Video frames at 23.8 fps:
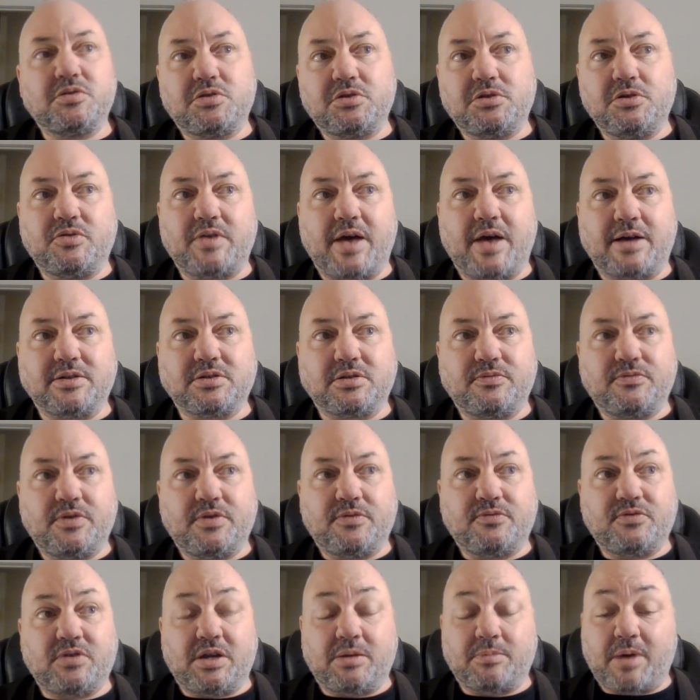
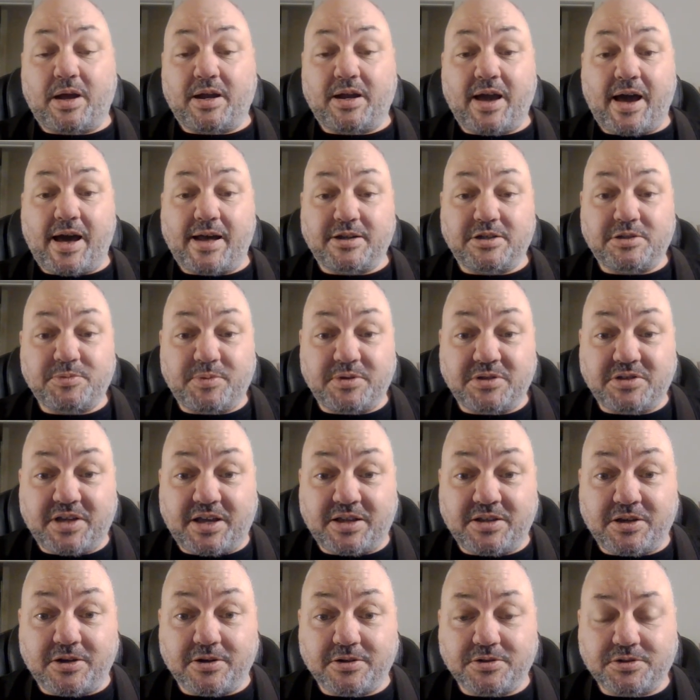2015. My God, it's been 10
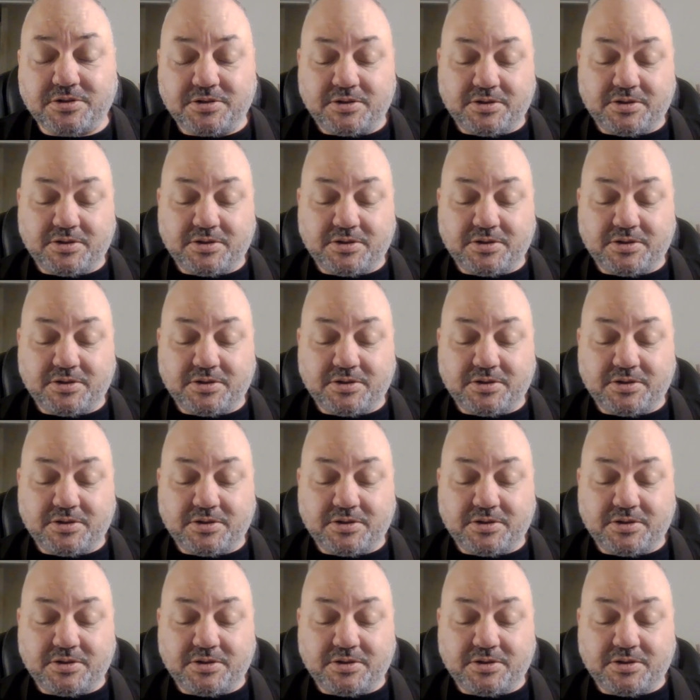years.